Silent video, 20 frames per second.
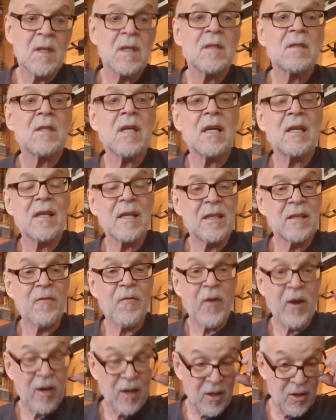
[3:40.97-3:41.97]
Sounds like it's
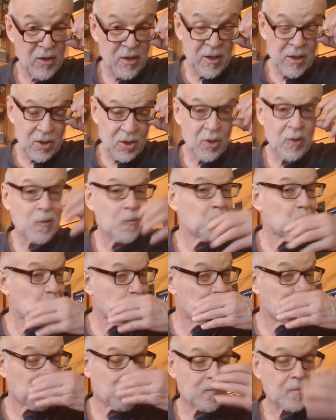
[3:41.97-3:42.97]
fairly good in tune.
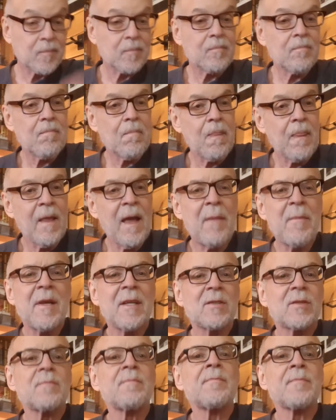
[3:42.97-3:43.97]
I mean,
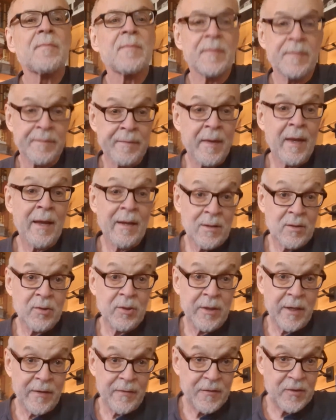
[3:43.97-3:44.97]
it's
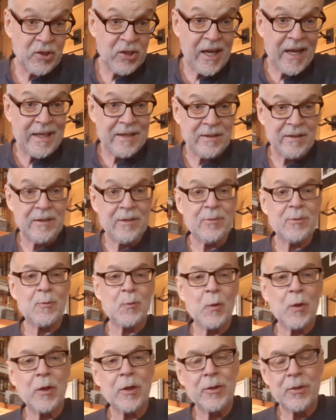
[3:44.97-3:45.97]
good enough for jazz, what
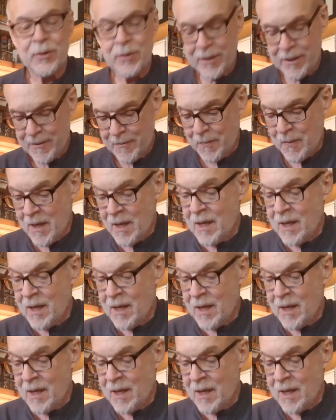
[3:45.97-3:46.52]
we're going to do here.